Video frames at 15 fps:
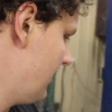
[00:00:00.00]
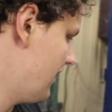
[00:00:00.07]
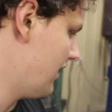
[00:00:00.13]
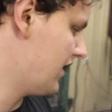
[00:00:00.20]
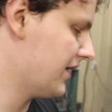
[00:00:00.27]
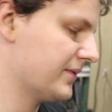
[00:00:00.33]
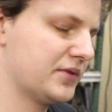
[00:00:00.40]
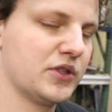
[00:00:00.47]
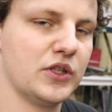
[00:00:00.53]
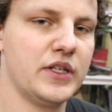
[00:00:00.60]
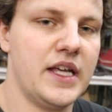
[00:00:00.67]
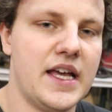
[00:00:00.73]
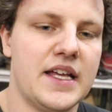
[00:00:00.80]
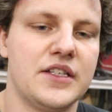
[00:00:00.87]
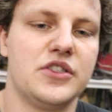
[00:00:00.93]
um, so
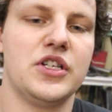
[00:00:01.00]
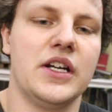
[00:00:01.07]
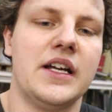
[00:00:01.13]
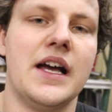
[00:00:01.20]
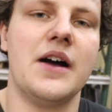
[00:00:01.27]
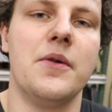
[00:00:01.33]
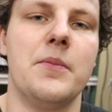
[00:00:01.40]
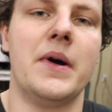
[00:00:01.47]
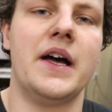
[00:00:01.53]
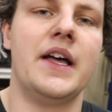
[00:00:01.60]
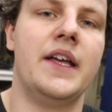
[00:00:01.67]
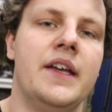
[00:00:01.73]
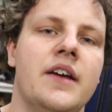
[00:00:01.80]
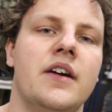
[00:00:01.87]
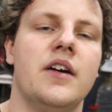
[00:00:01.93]
yeah check out
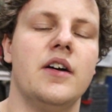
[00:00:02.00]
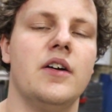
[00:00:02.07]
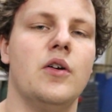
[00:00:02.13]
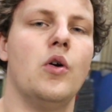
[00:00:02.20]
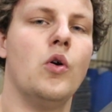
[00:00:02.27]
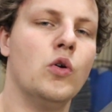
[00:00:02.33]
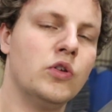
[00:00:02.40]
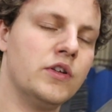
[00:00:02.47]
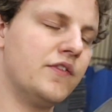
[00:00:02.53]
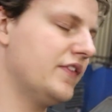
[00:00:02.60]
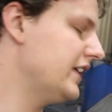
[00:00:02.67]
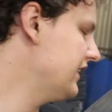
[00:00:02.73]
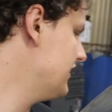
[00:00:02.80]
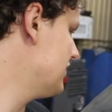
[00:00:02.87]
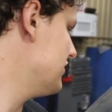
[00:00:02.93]
my older
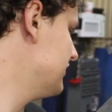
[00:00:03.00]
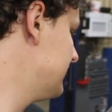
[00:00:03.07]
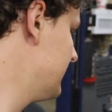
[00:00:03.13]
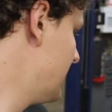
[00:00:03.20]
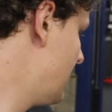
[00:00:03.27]
videos